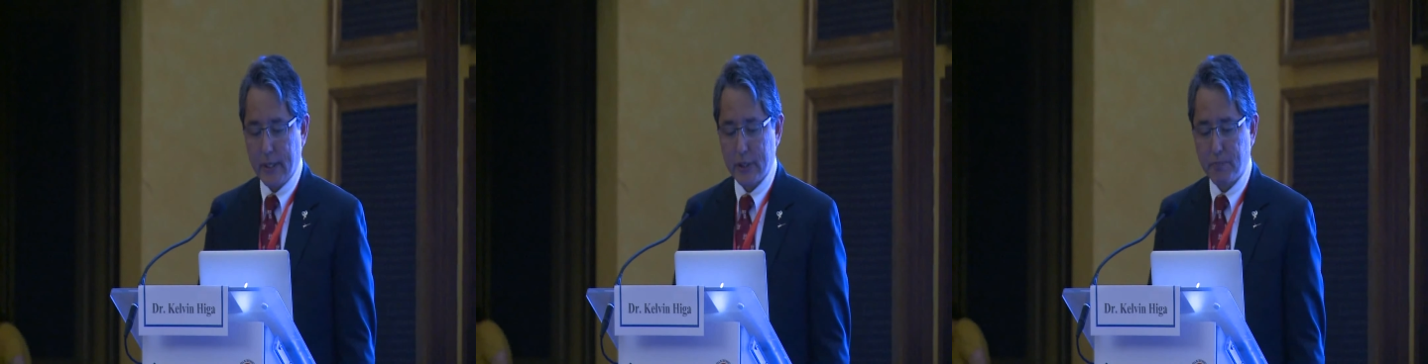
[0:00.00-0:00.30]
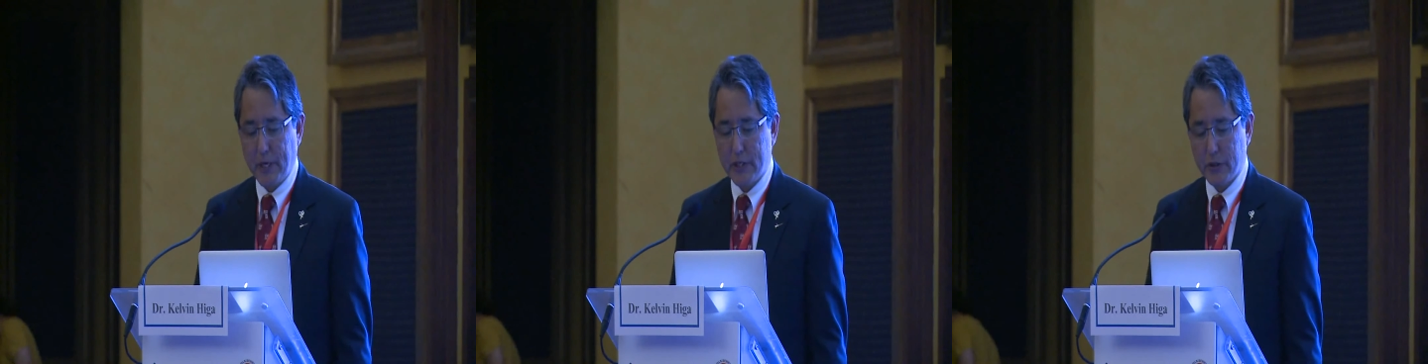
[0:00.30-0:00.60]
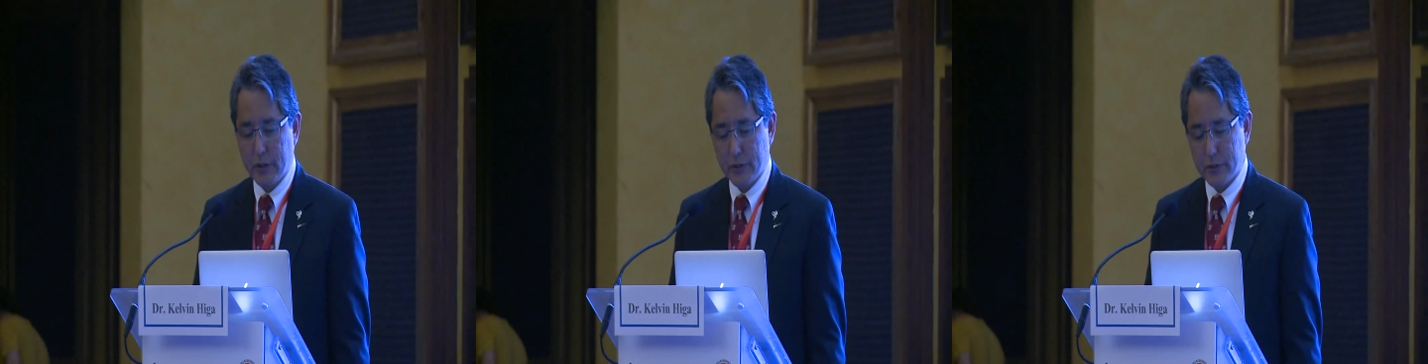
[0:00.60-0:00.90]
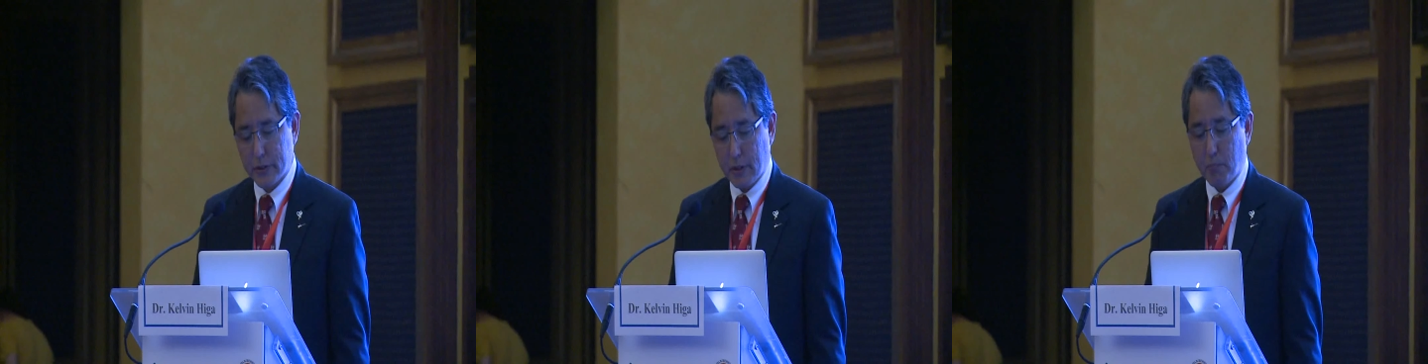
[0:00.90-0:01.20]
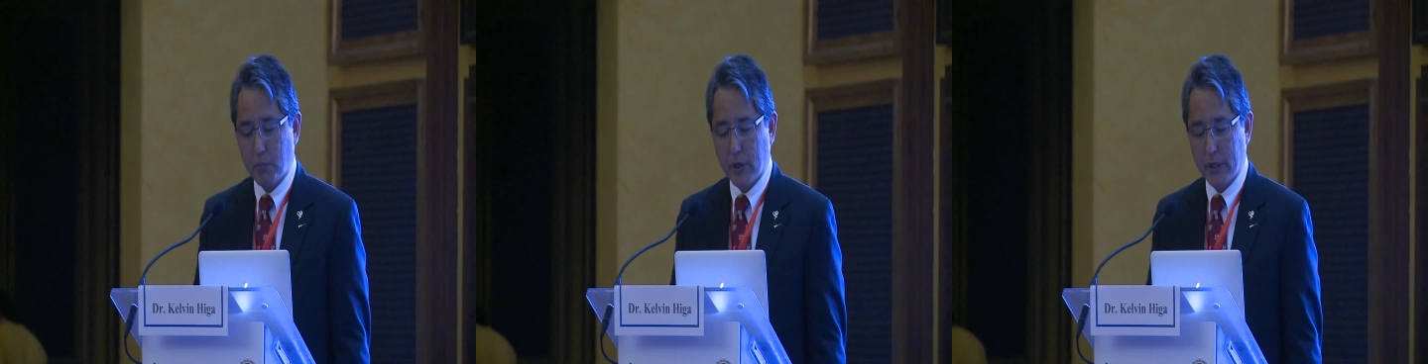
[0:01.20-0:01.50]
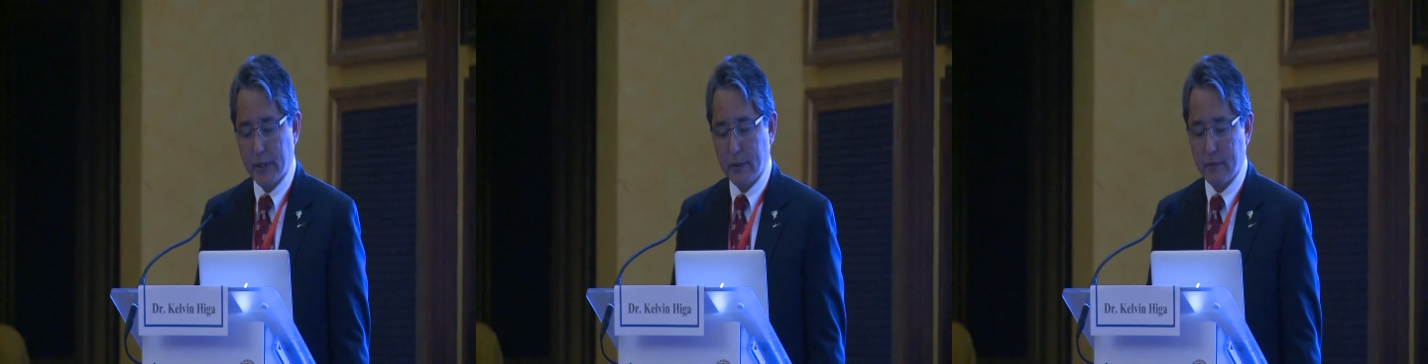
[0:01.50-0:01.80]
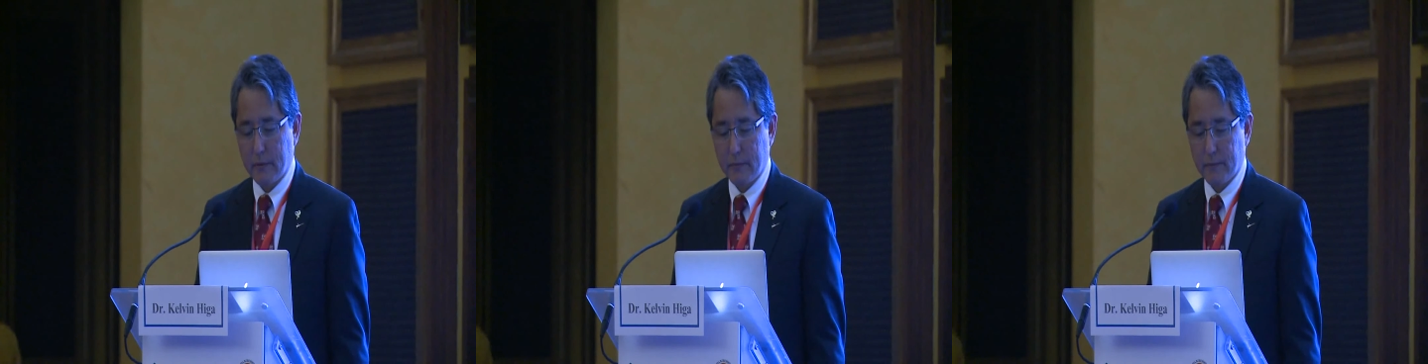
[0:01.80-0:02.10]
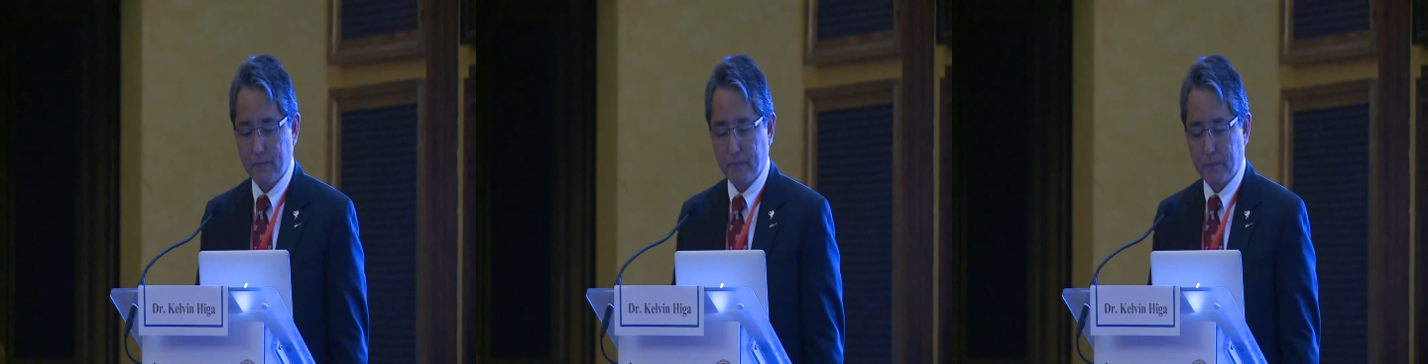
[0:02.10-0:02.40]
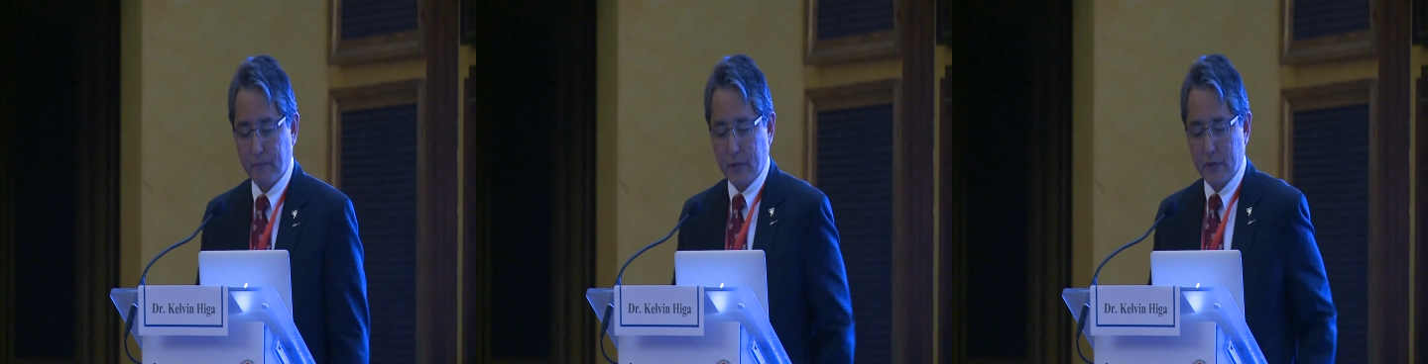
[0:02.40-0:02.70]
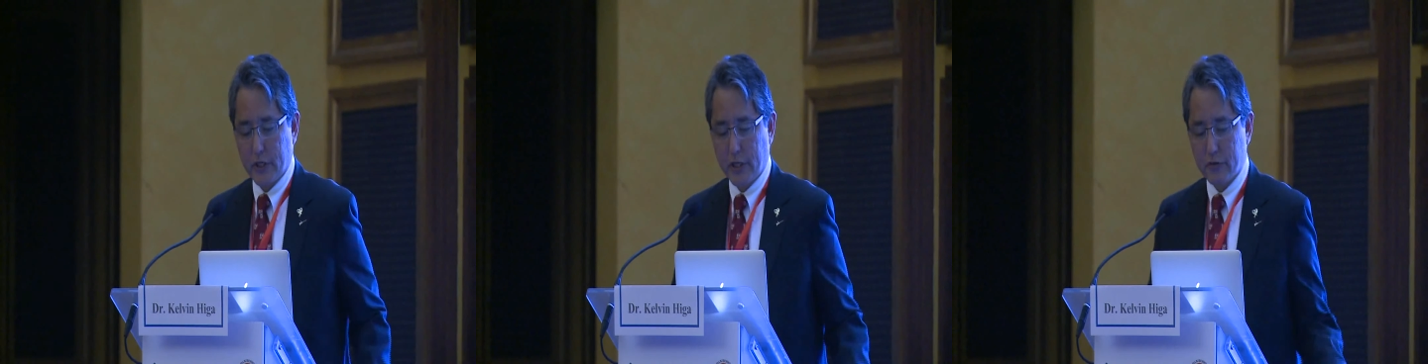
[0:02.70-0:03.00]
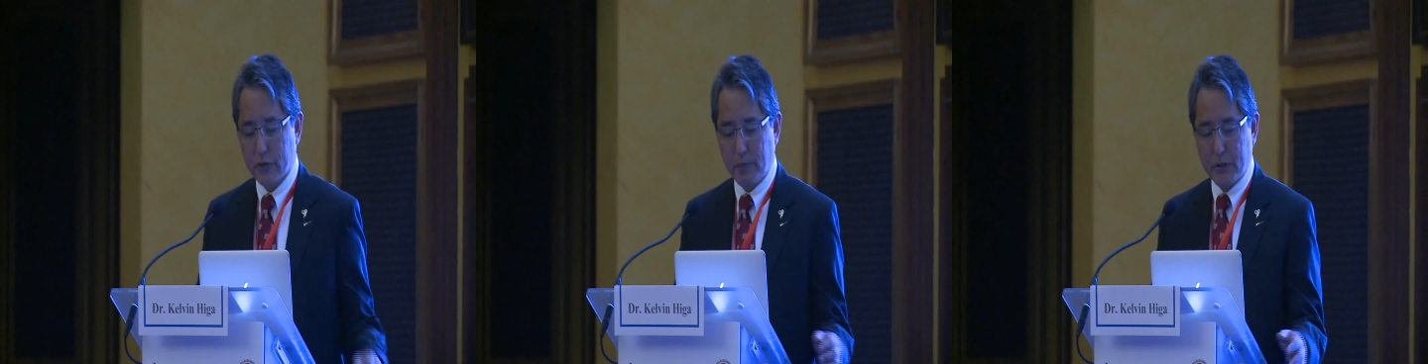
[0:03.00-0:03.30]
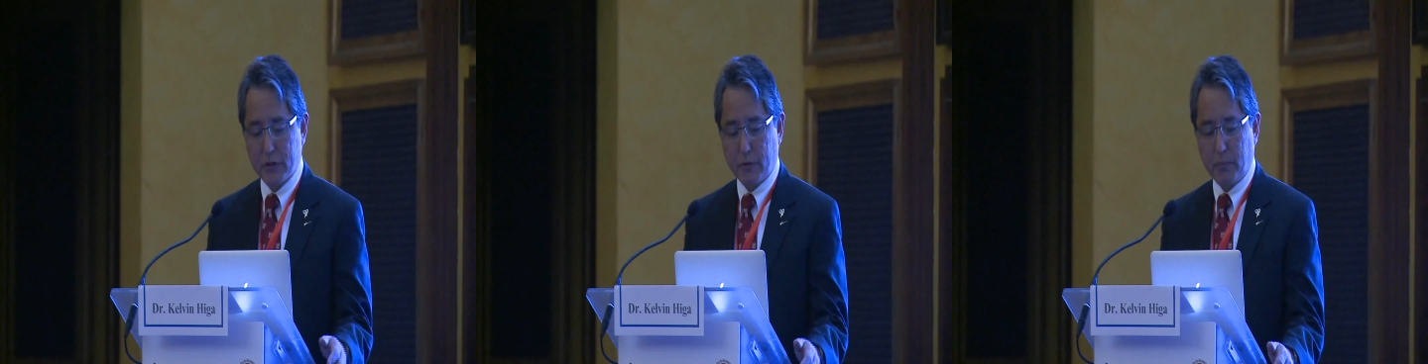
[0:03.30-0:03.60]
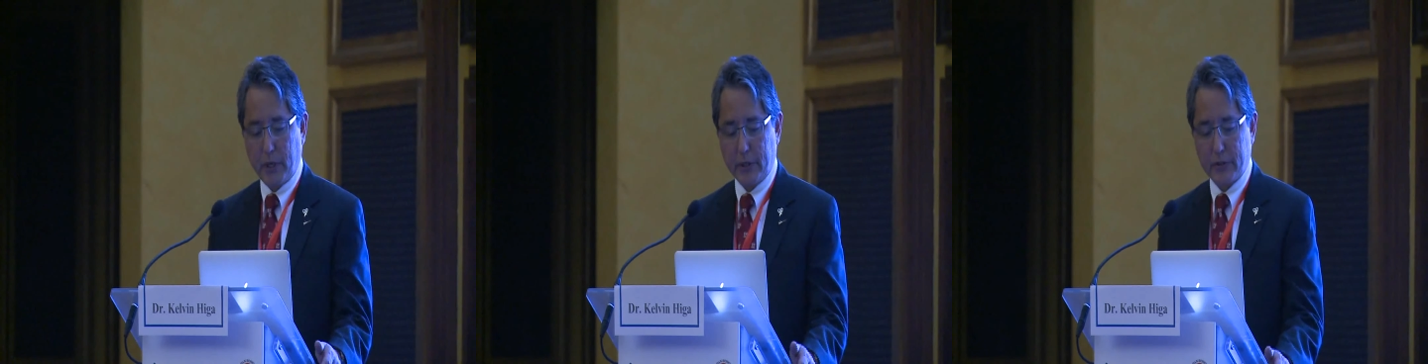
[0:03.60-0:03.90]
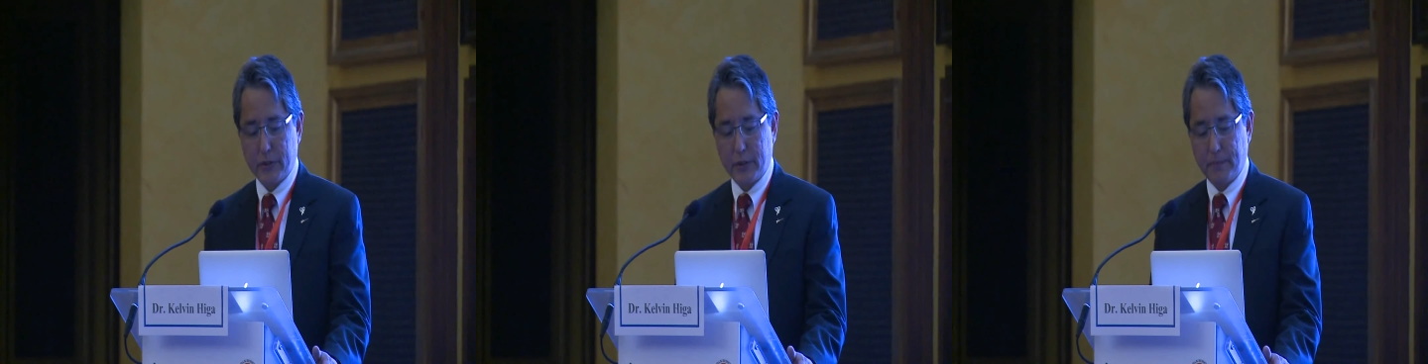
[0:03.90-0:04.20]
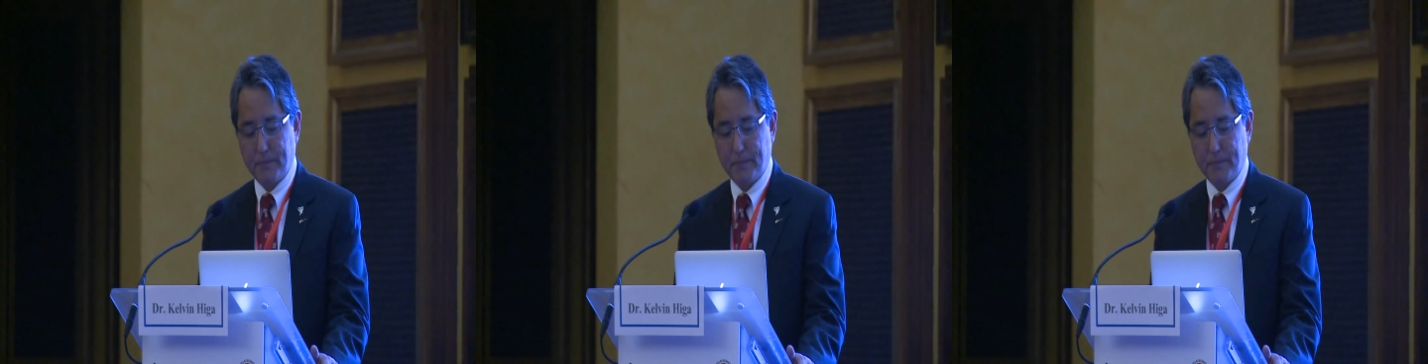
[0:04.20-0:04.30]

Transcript: This patient is pregnant. Second trimester of pregnancy.